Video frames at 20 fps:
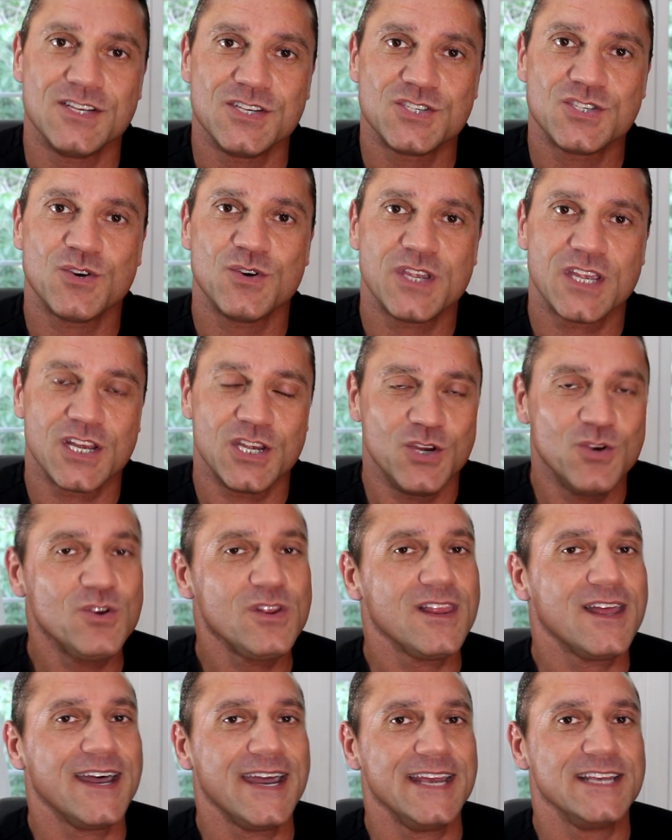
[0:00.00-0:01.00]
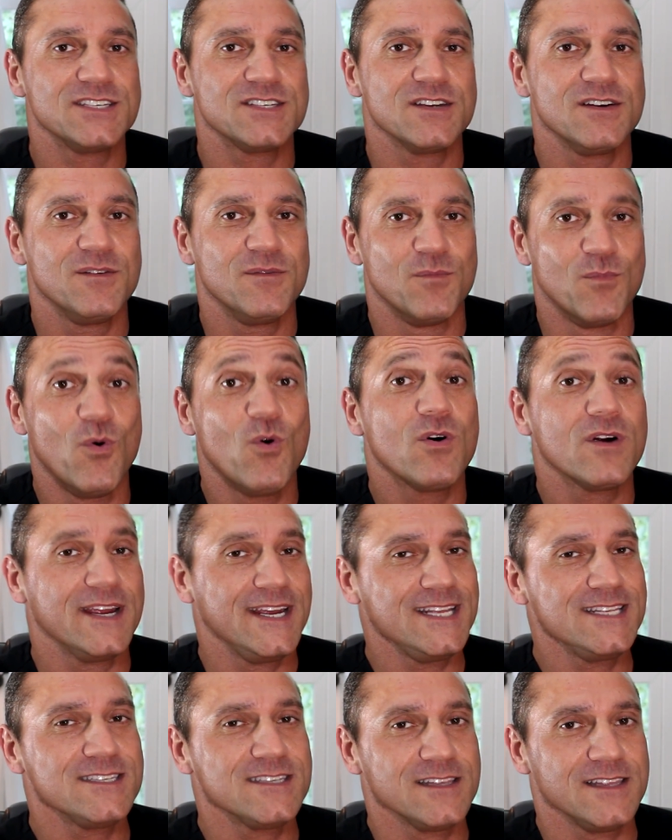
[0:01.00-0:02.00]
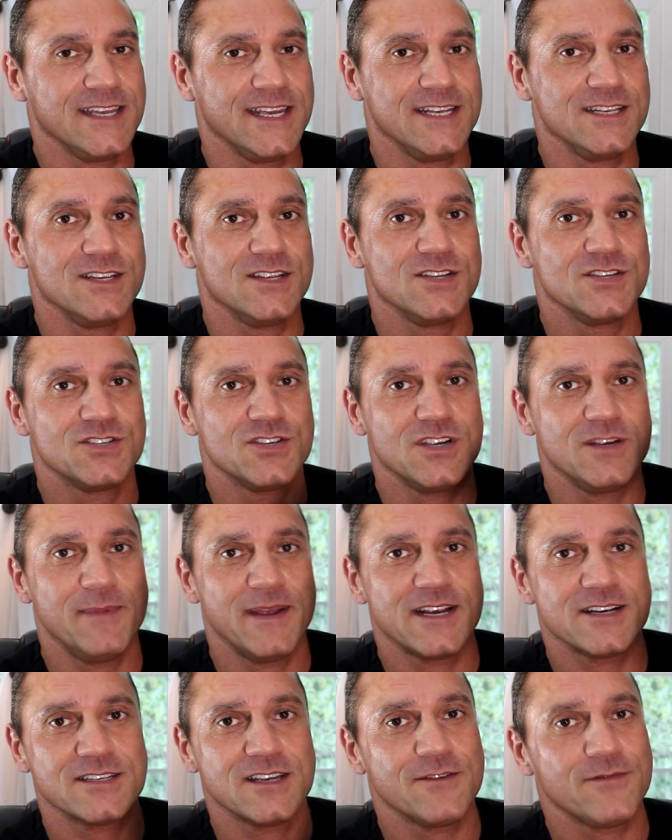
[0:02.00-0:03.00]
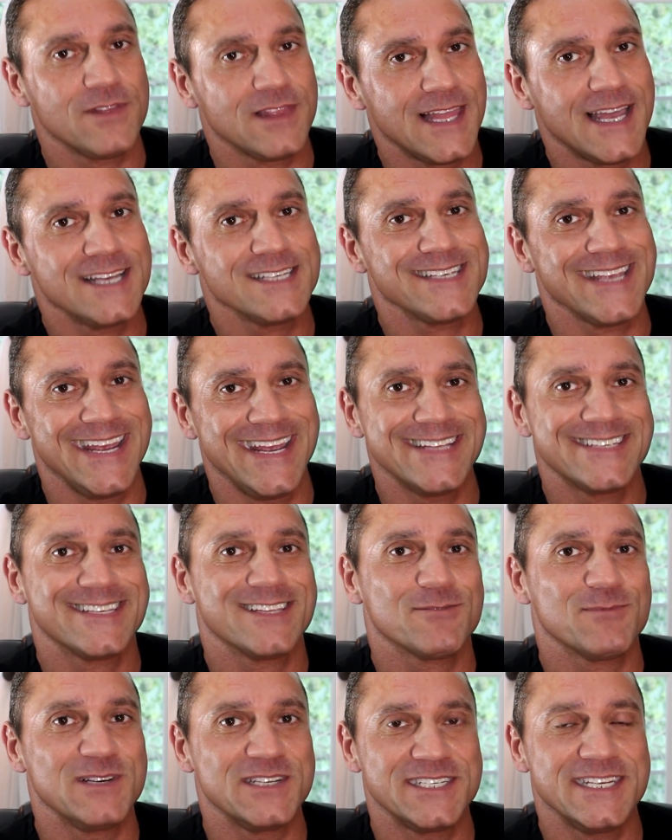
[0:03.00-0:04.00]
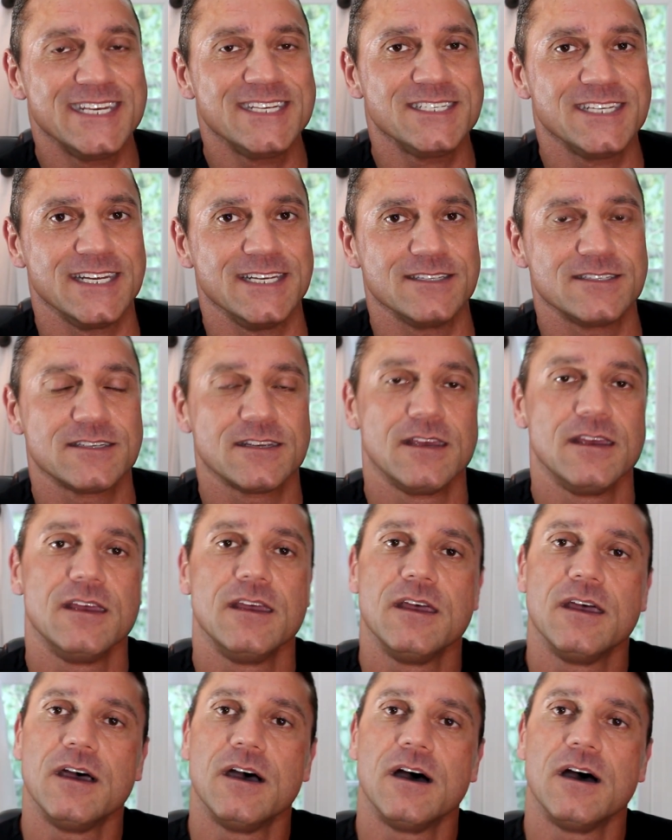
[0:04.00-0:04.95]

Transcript: so you could utilize more insulin, so you make yourself less insulin resistance.